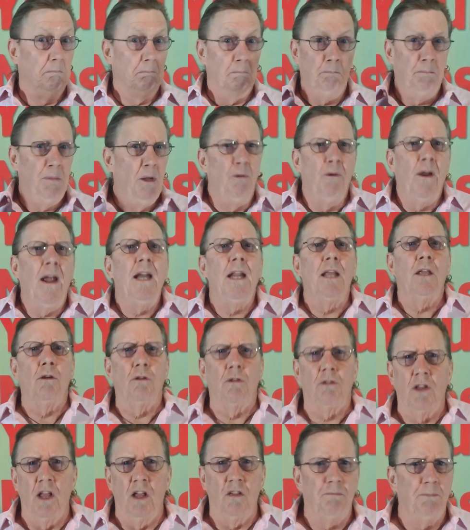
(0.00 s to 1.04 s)
Berating
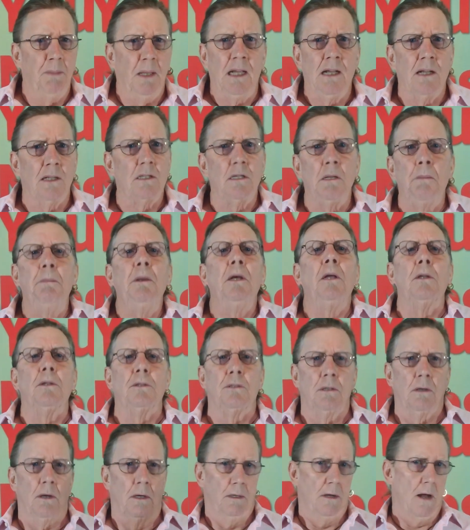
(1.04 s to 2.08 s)
yourself because the
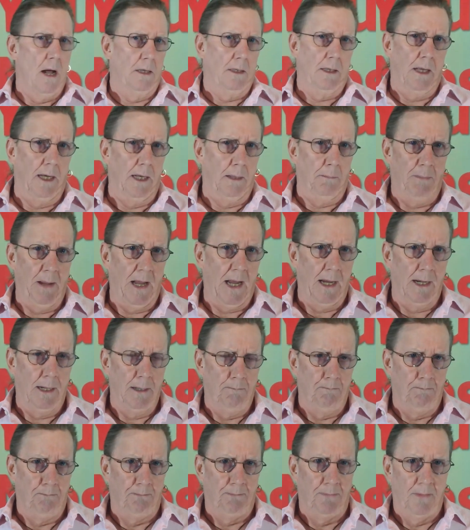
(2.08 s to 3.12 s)
bills are not getting paid.
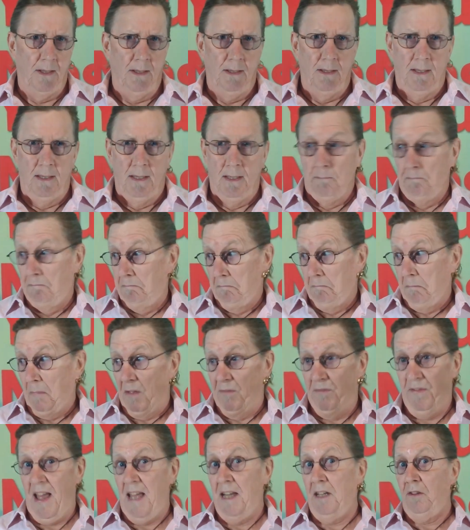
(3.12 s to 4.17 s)

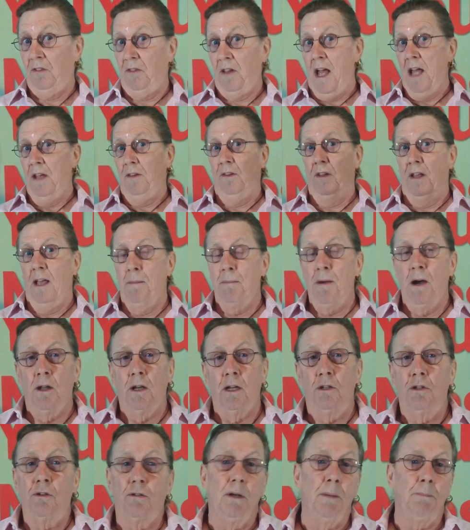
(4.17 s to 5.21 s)
Fantasizing about a
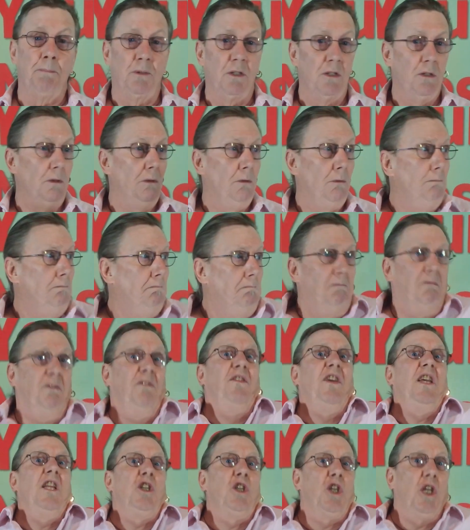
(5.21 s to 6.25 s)
trip to
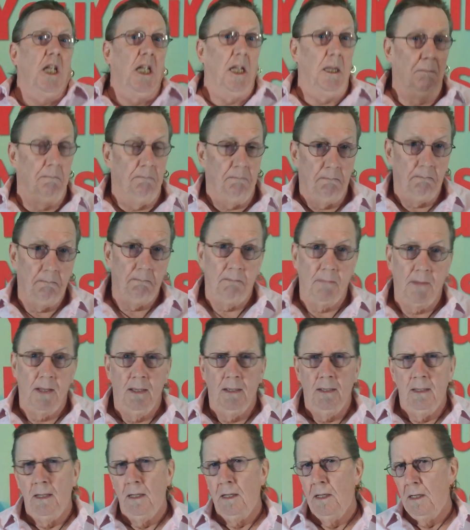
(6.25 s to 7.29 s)
Fiji.
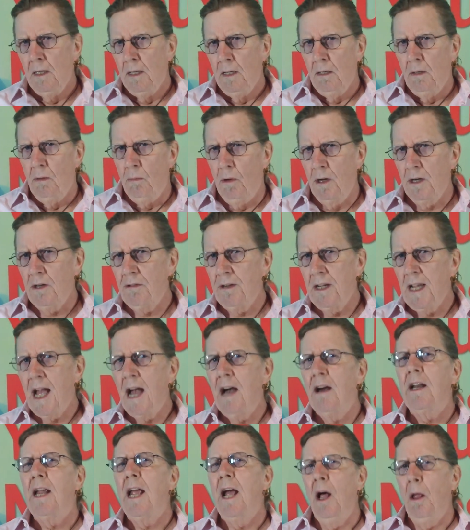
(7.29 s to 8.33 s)
Wondering
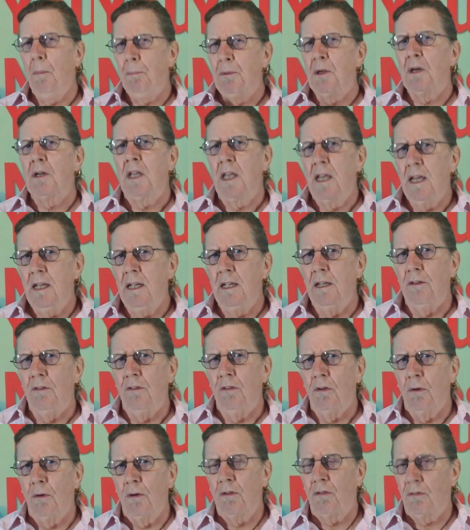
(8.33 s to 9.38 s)
how to help your kids
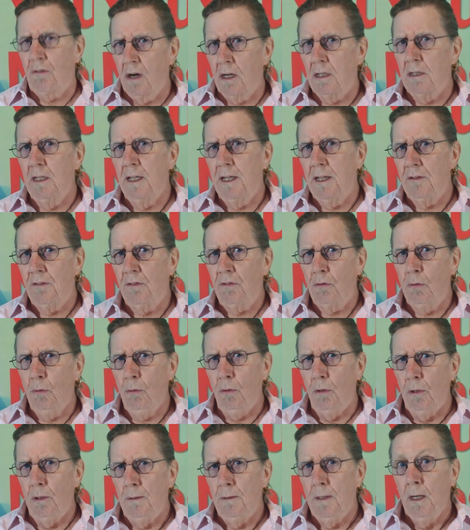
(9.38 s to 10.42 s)
who are struggling in
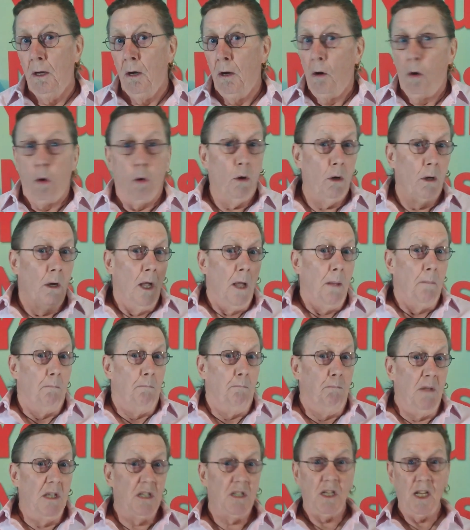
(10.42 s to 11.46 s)
school. Or
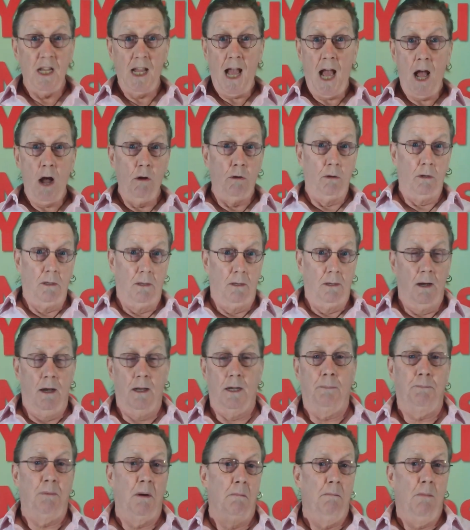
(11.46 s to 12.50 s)
missing out on
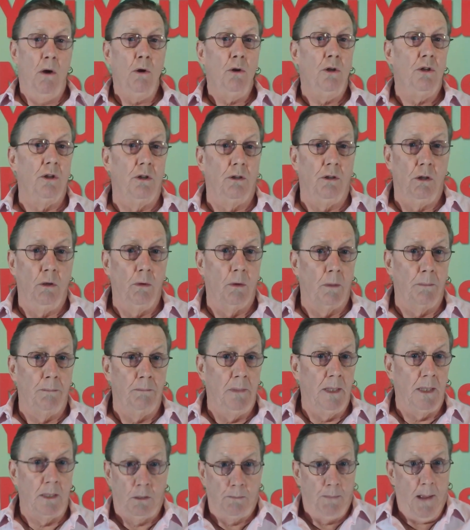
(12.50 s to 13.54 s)
a promotion you were
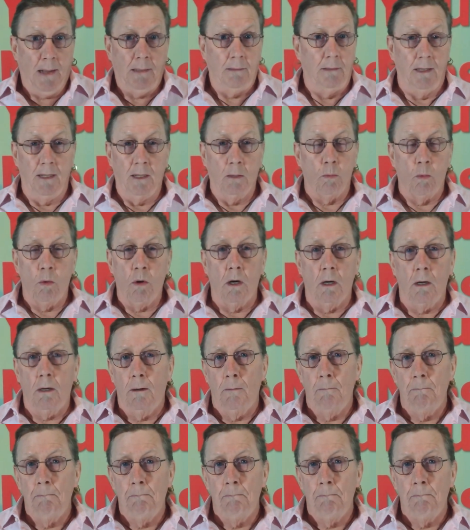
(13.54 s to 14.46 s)
expecting at work.